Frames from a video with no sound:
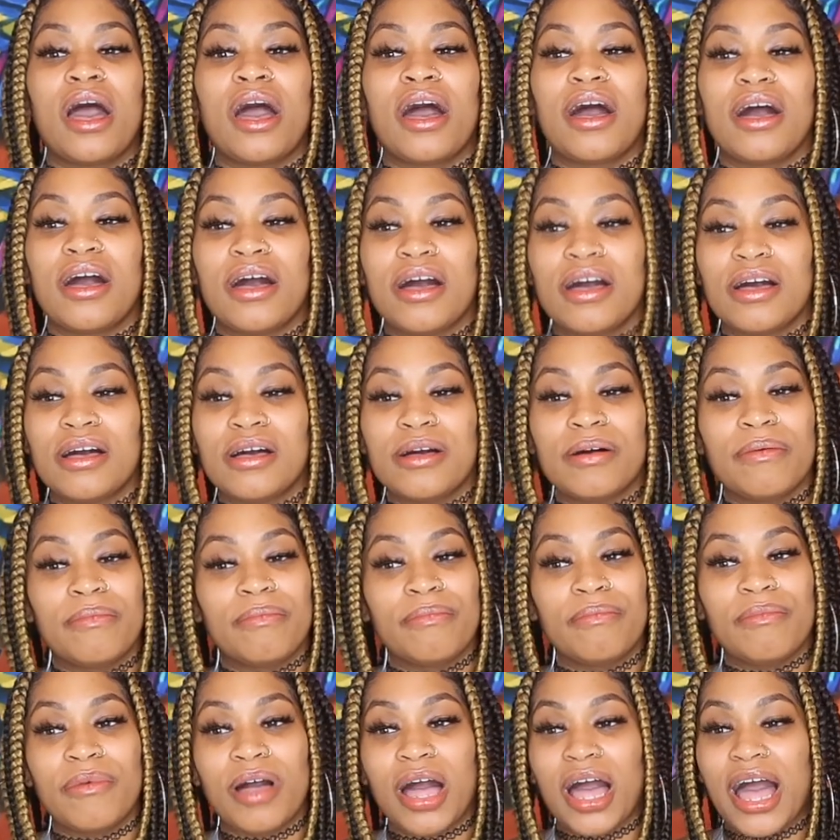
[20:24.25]

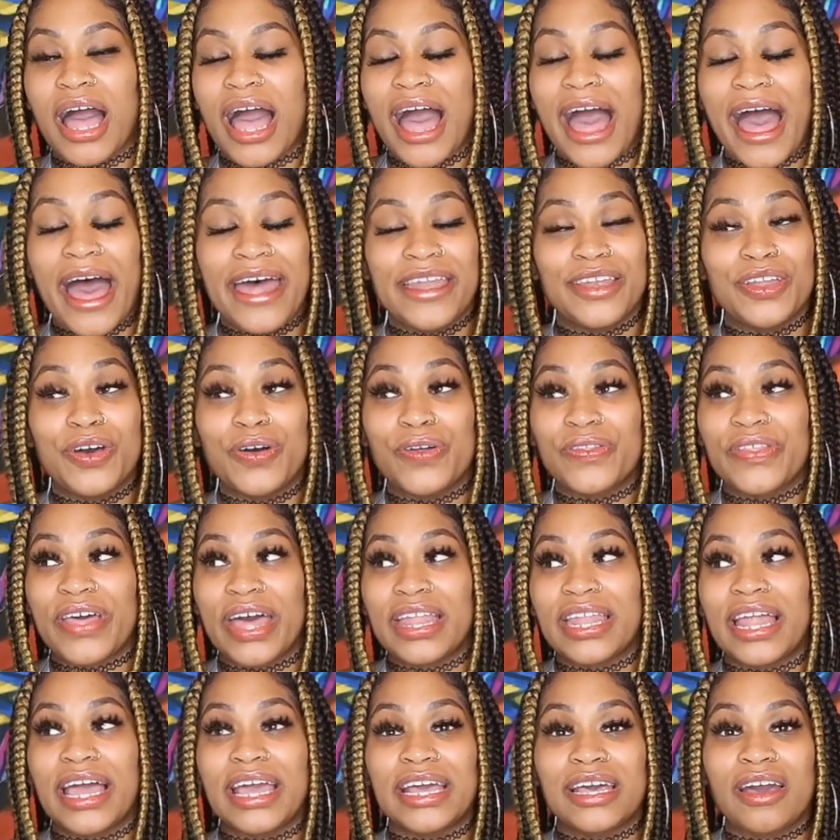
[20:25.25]
I know
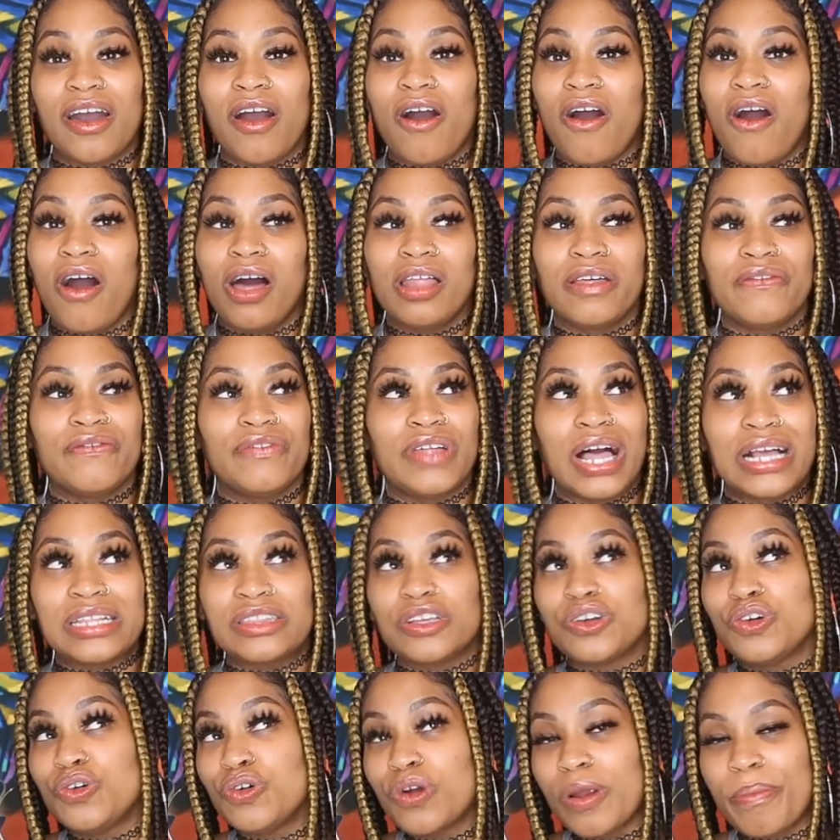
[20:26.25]
that, like, all of, like,
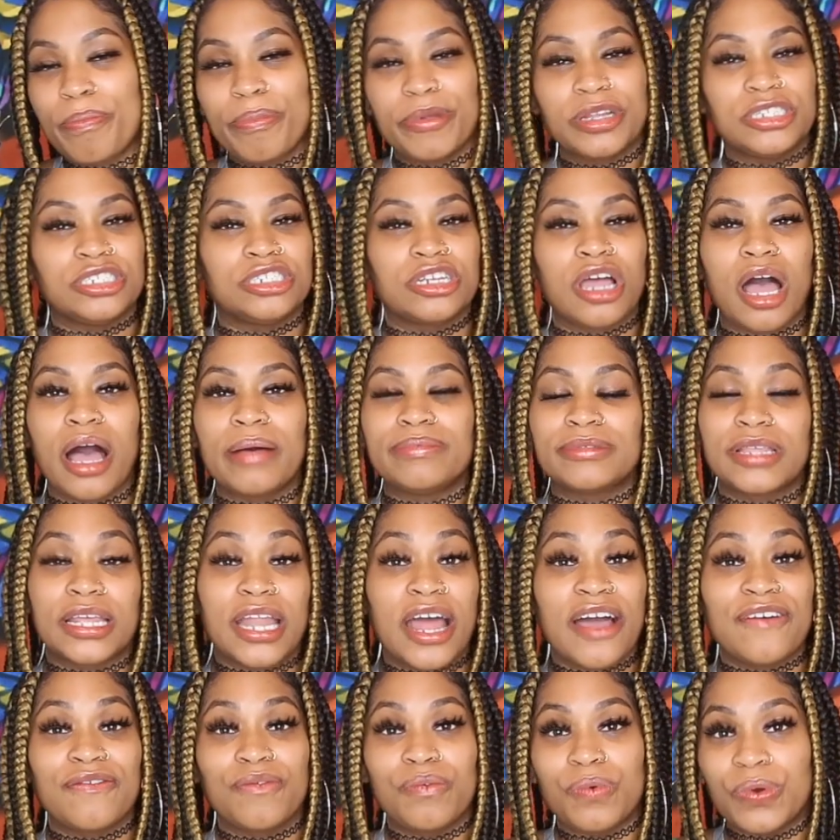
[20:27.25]
the corporate jobs that
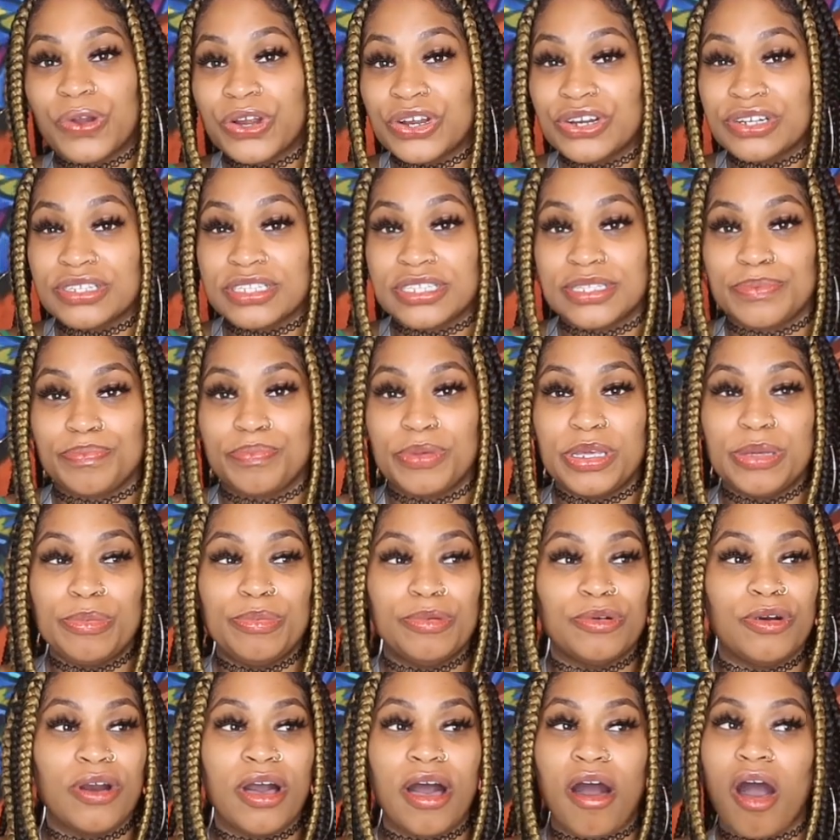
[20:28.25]
I've worked,
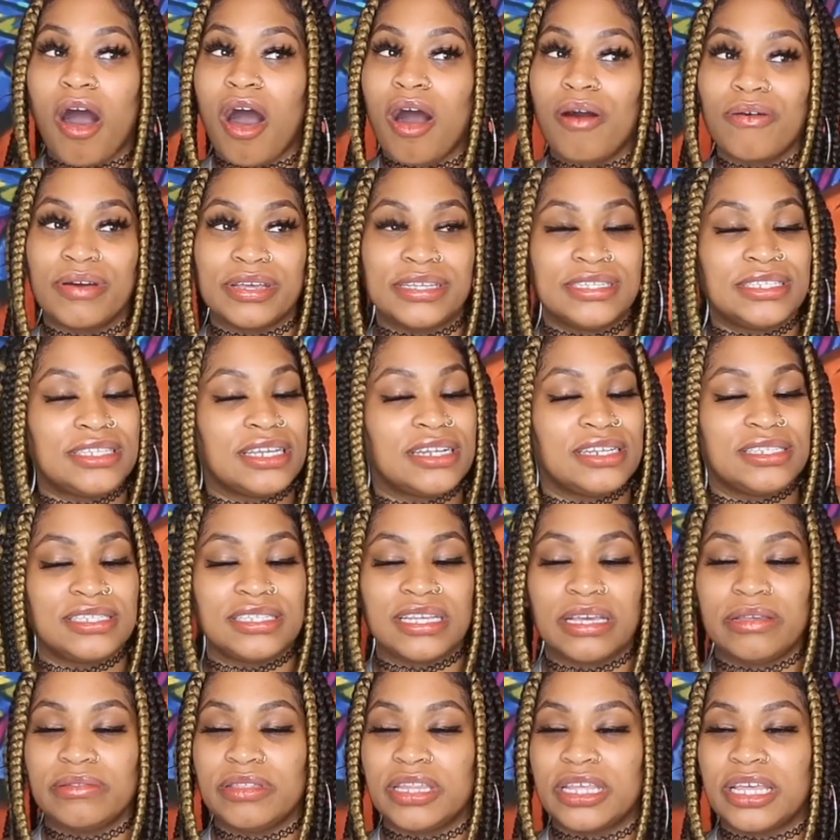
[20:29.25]
people always say the
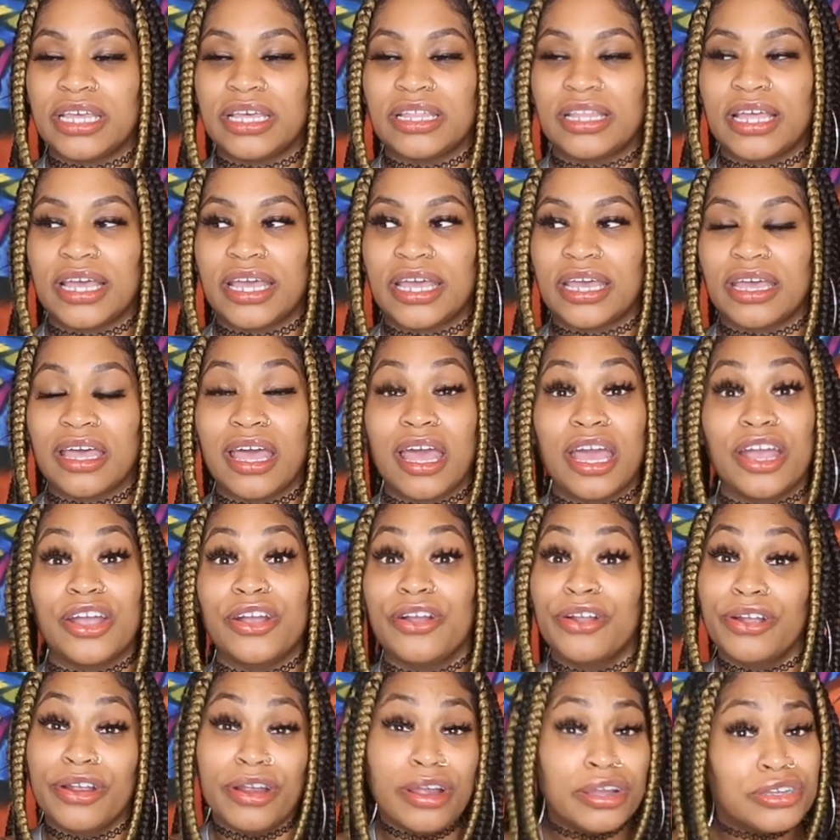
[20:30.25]
same thing, like,
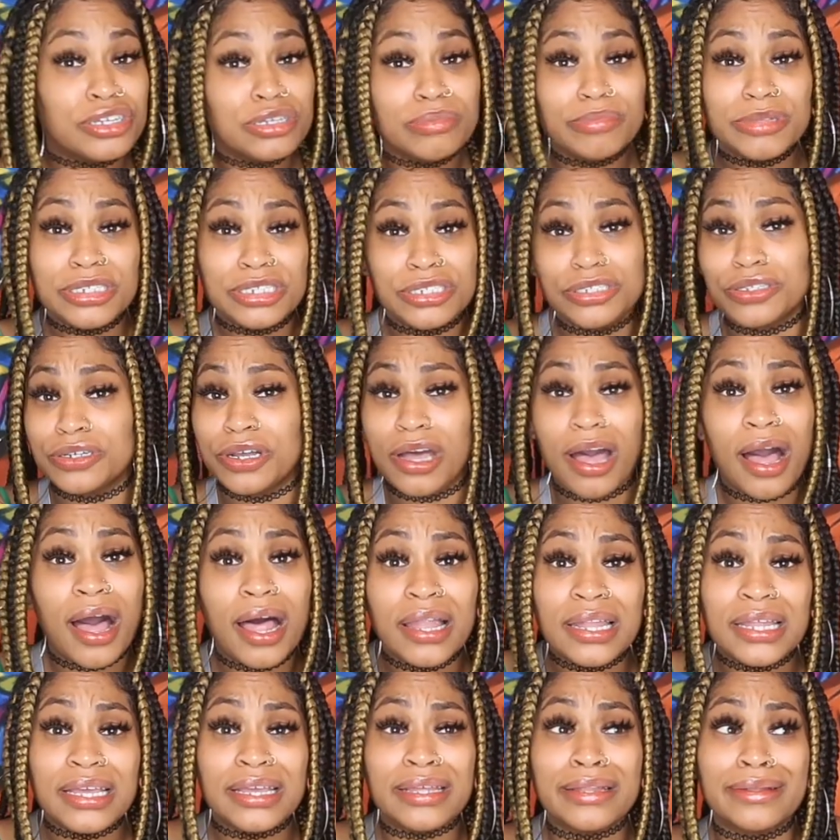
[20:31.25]
girl, you missed your
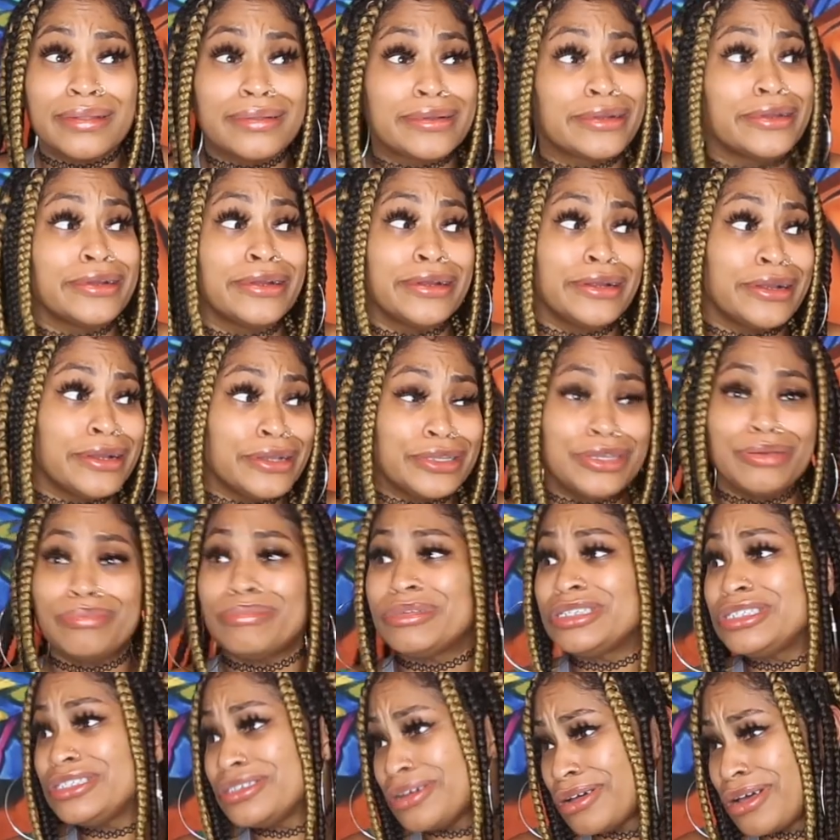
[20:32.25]
calling. Girl, you
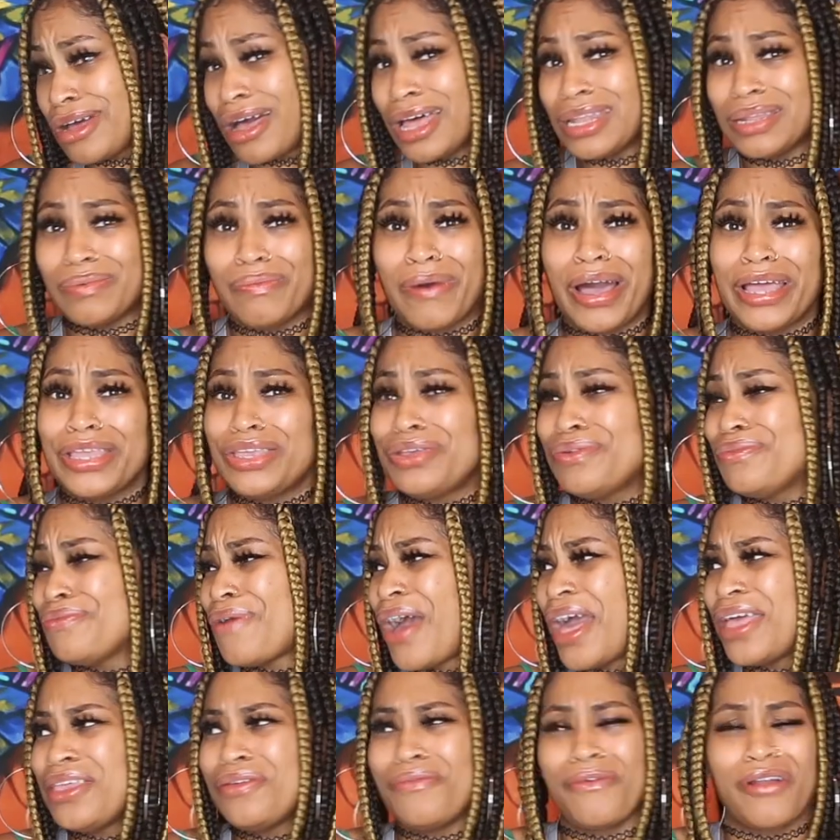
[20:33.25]
missed your calling. Why are you
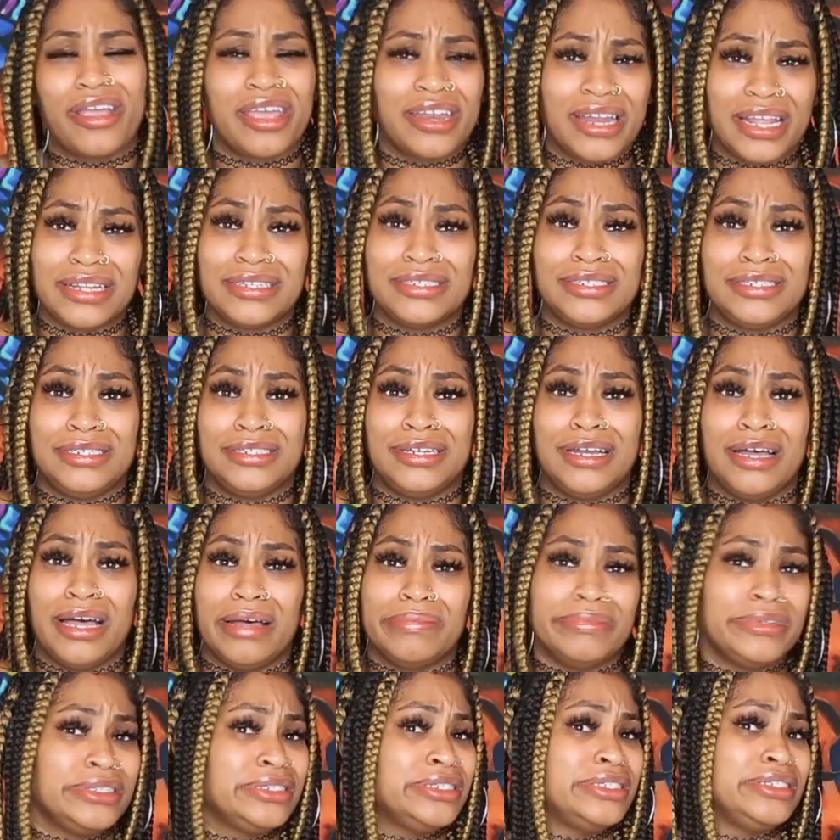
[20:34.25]
working at this
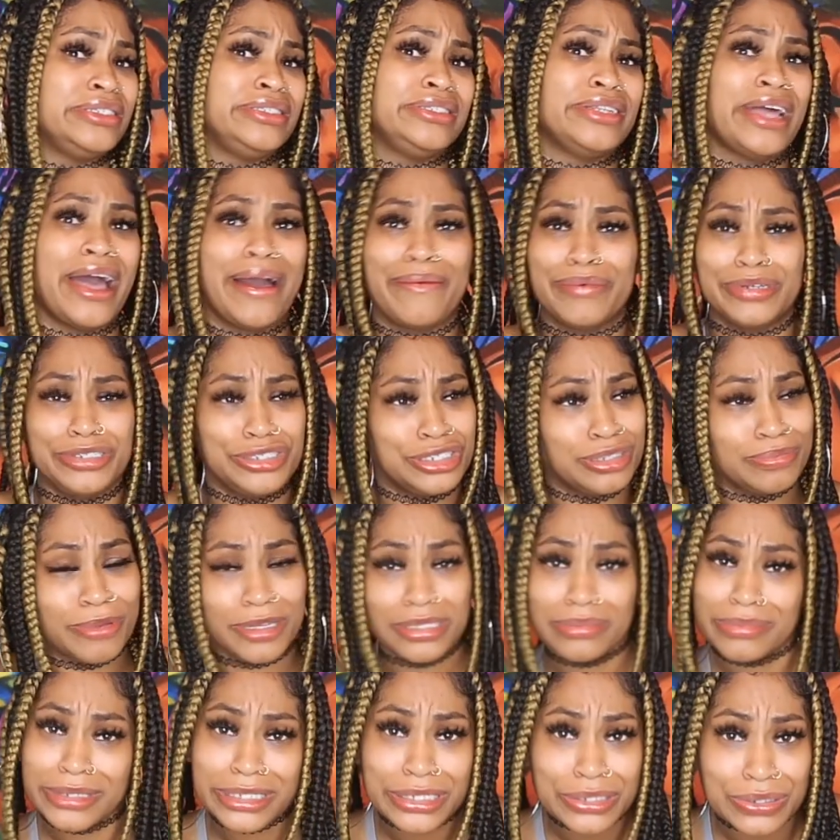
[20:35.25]
job? This is not what you're
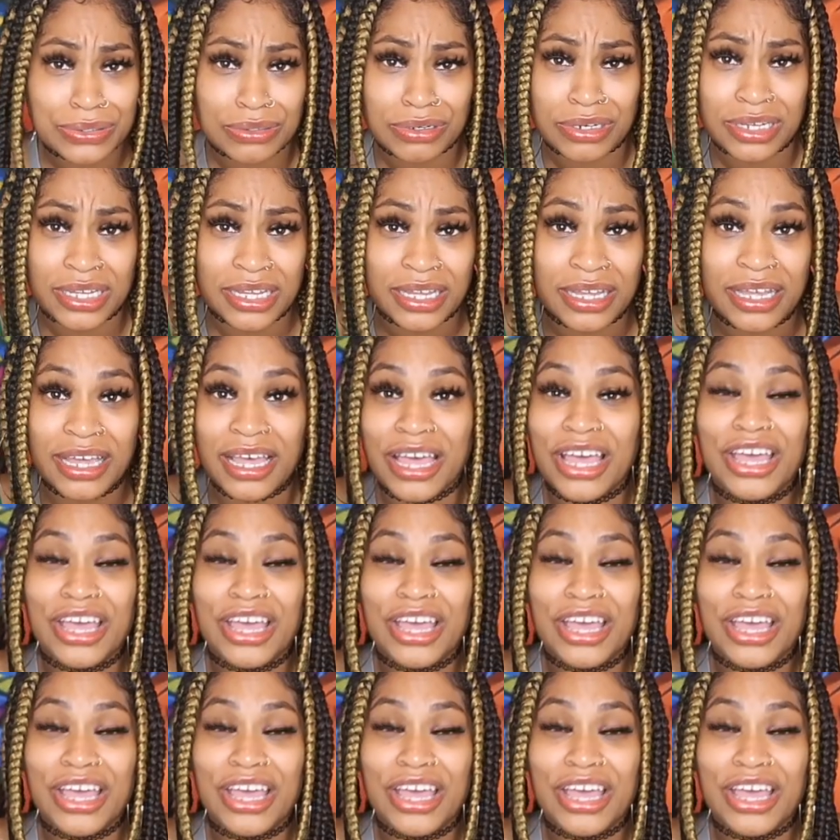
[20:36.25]
supposed to be doing.